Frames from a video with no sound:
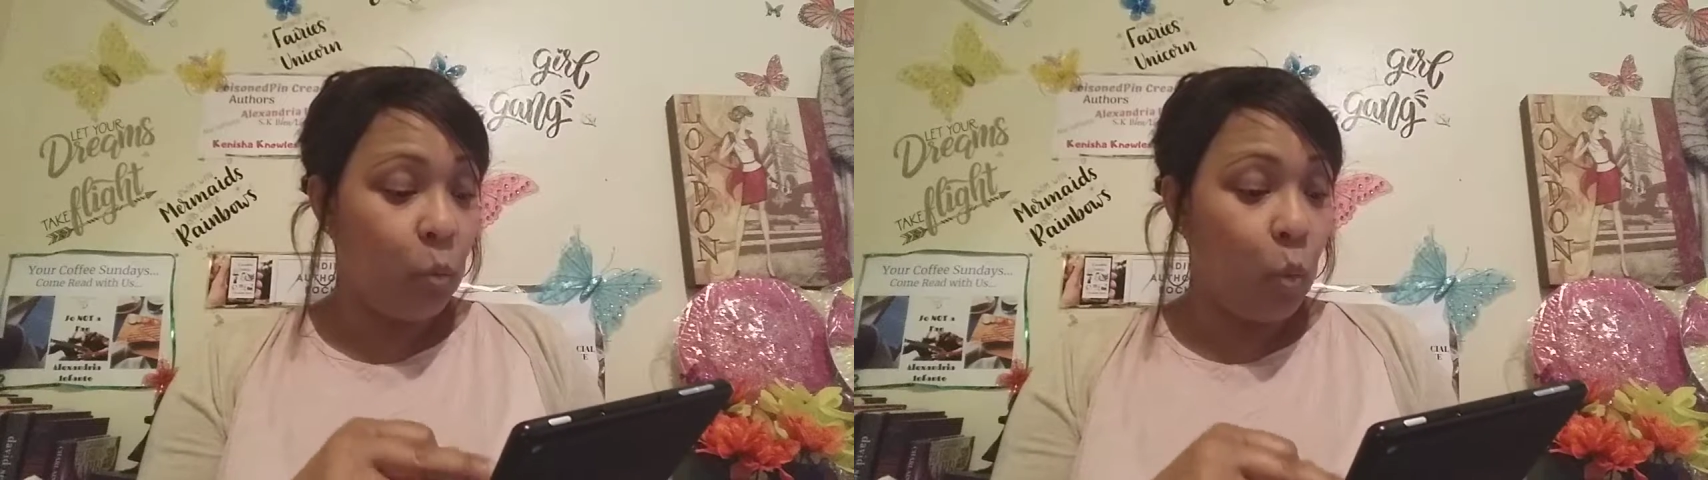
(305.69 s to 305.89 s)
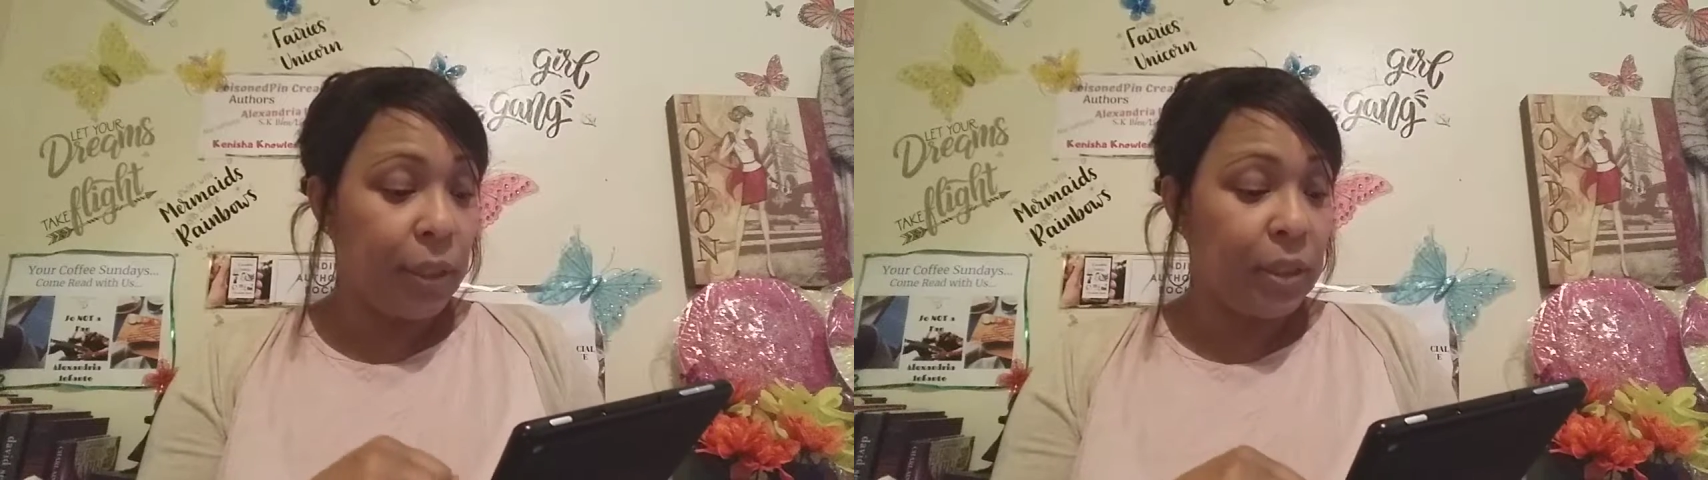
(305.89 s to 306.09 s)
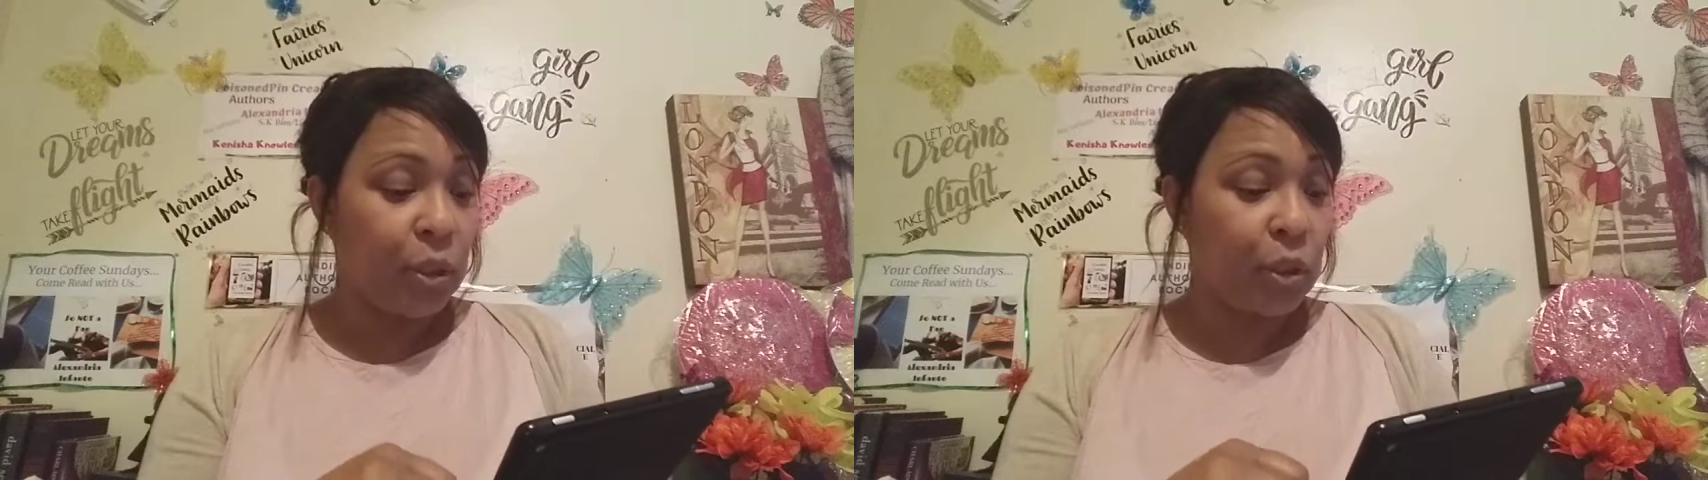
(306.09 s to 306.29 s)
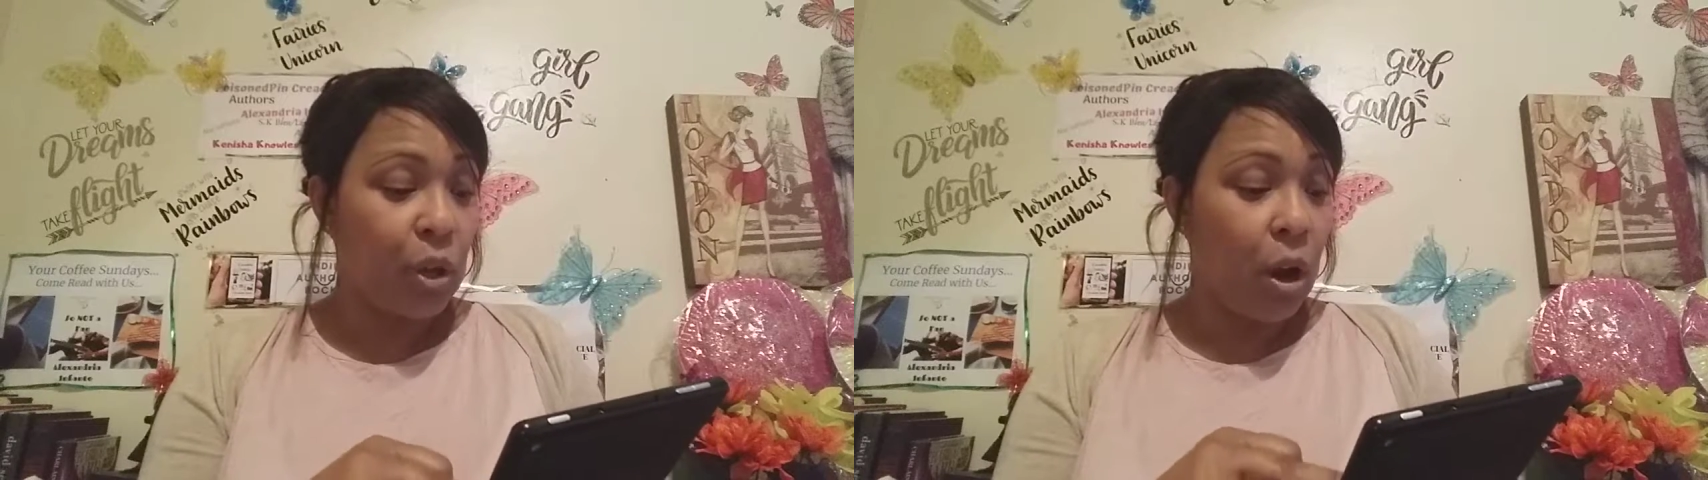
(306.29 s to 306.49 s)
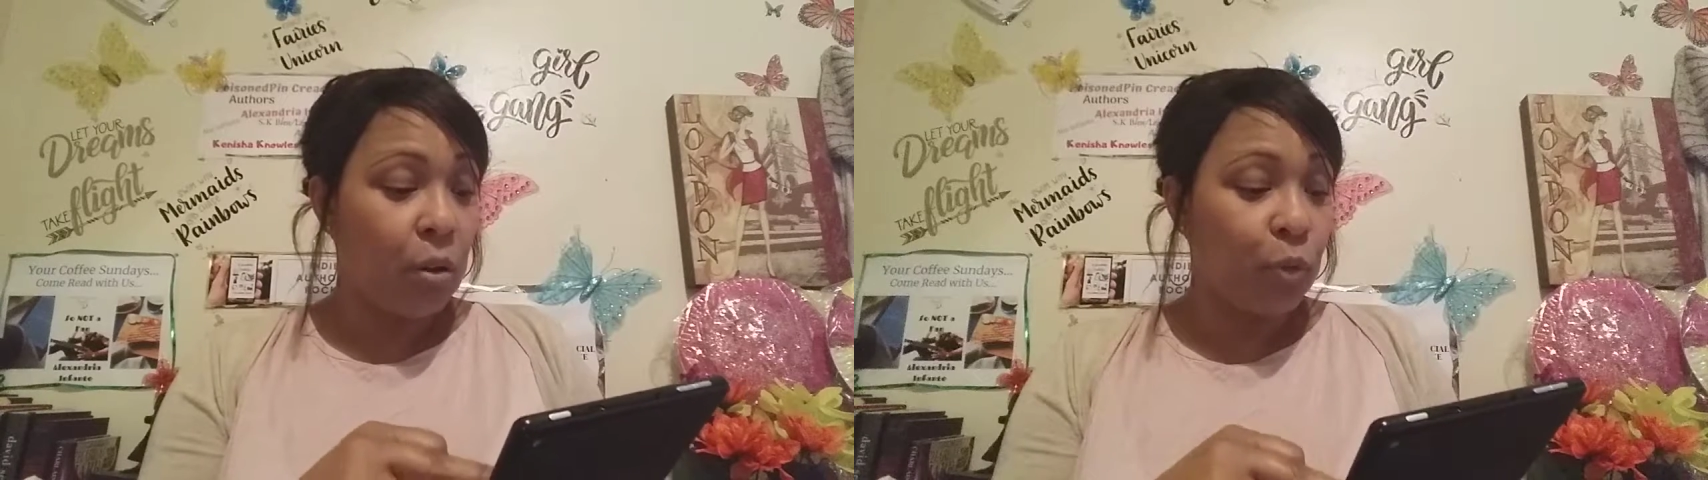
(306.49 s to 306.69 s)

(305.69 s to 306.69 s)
1-star